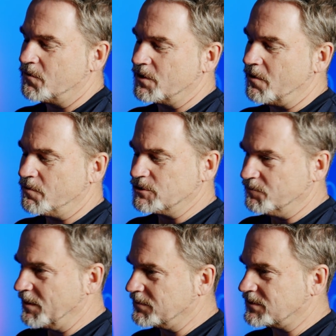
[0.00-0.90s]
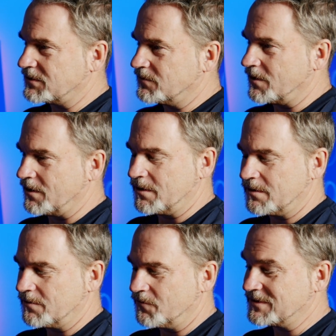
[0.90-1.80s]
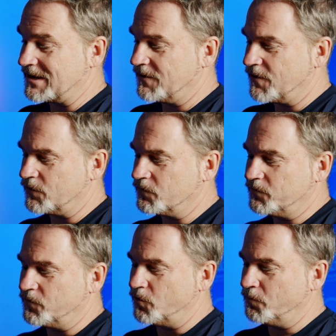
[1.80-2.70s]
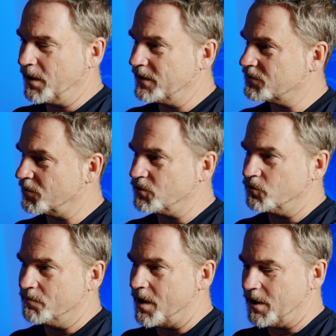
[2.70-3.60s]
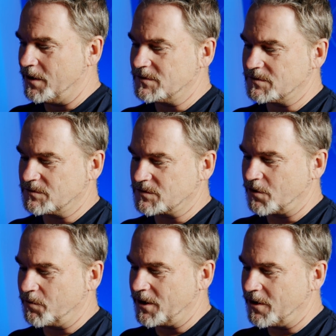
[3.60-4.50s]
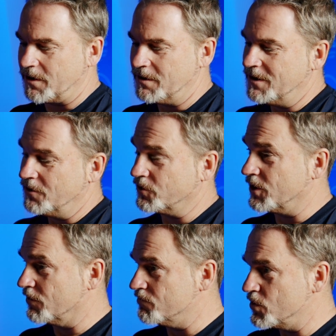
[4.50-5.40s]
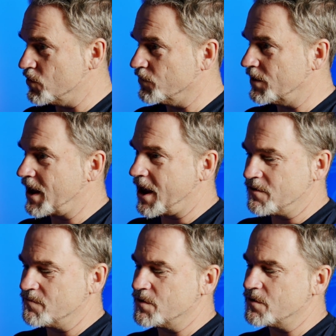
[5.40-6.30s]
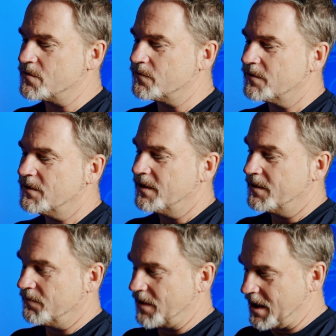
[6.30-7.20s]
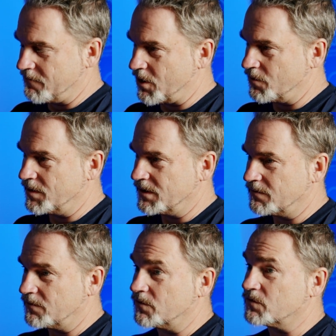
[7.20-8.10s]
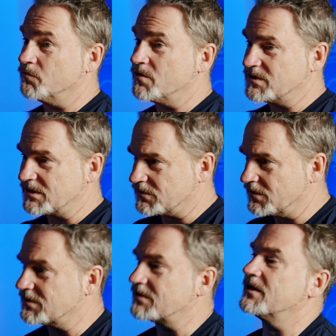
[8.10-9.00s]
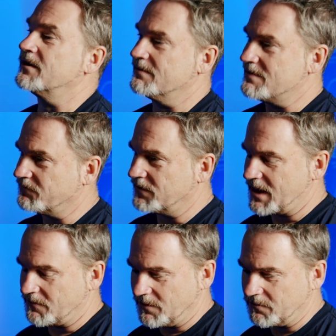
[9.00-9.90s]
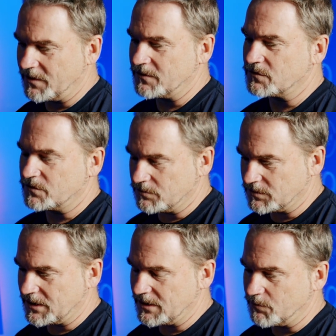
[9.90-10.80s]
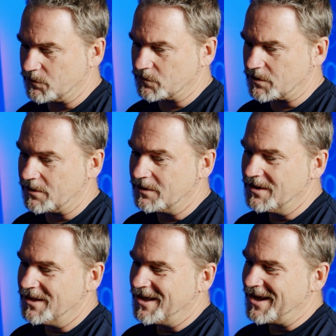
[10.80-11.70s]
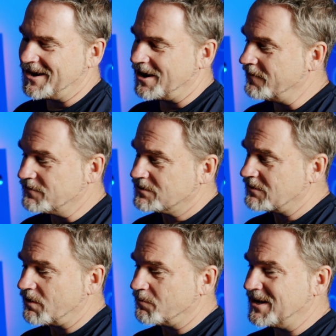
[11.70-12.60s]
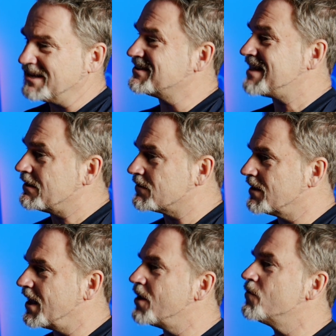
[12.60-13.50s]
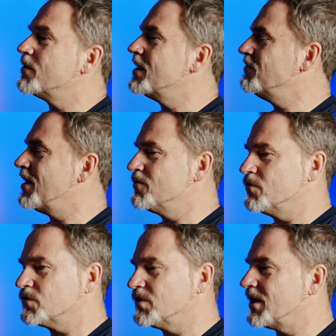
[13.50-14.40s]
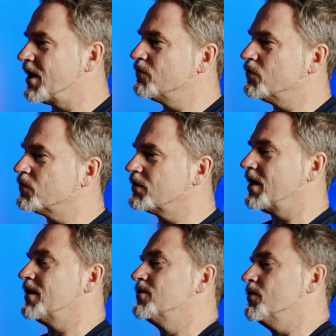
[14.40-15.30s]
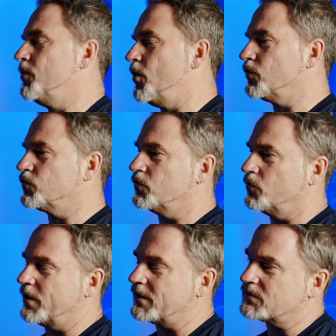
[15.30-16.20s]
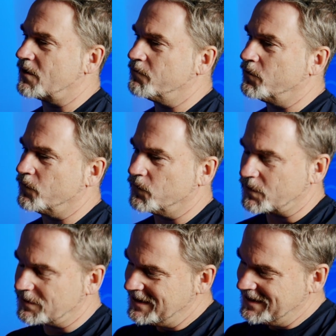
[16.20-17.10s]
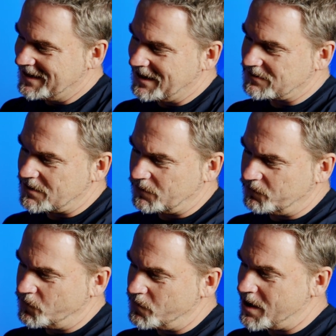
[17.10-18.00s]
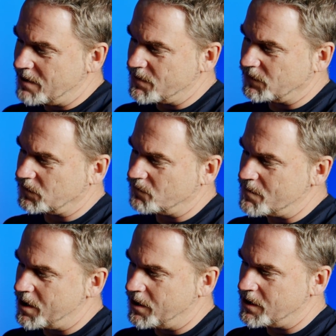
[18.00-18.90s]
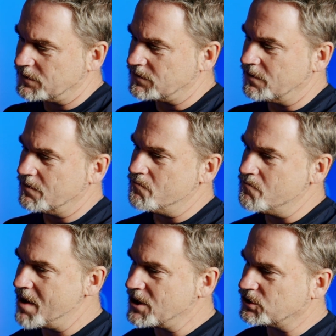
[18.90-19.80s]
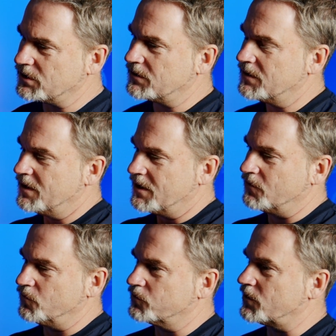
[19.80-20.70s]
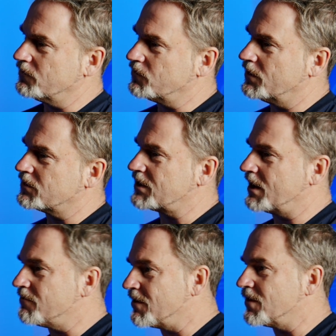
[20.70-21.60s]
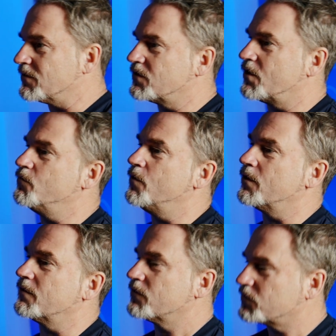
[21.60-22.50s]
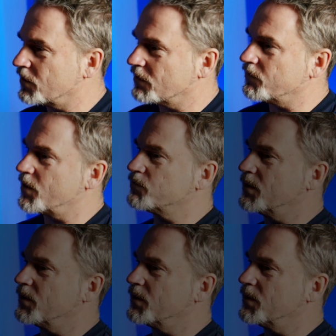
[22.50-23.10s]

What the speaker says: We're not pushing people too hard. We're taking those 4 pillars that we call MARS. So we are looking at movement, how you move, aerobic, some resistance, as in lifting heavier things to keep the muscles going. And I loved you said right at the beginning, stance, how you sit, how you stand, your posture and all that's so important. So it's those 4 elements of Mars measured and all the time trying to stay around that zone 1, certainly for most